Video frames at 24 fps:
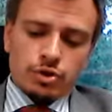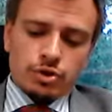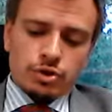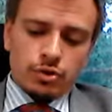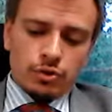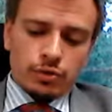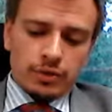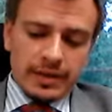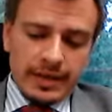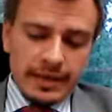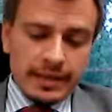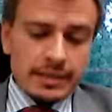
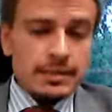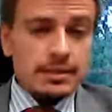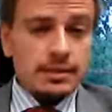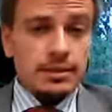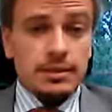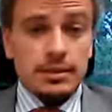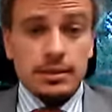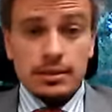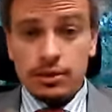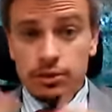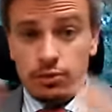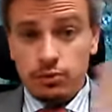So yes,
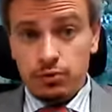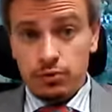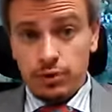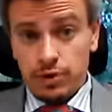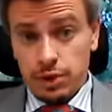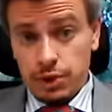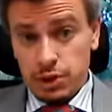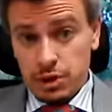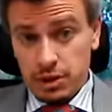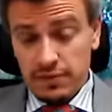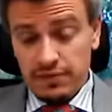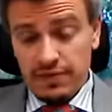this new
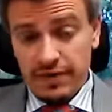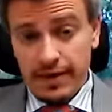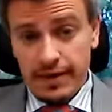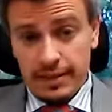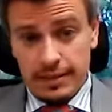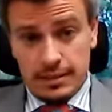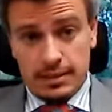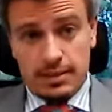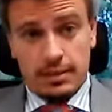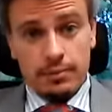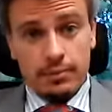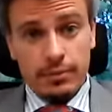initiative has
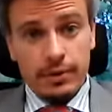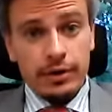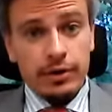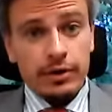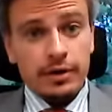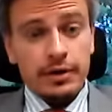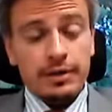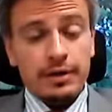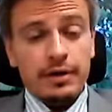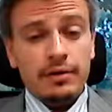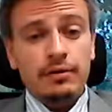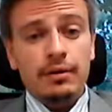some
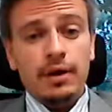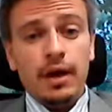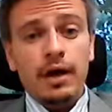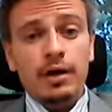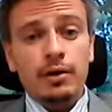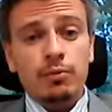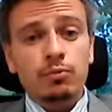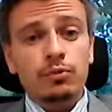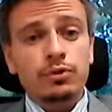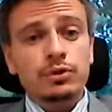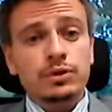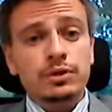merit,
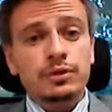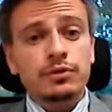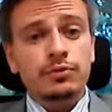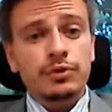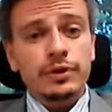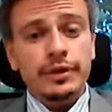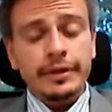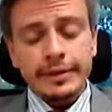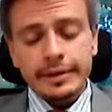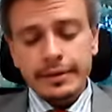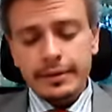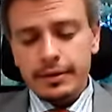I would
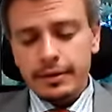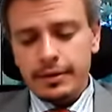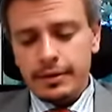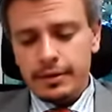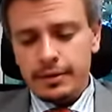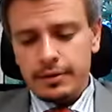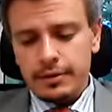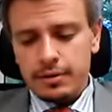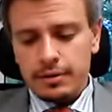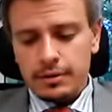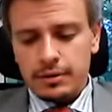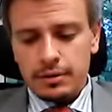agree,
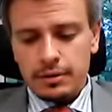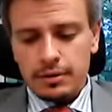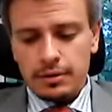and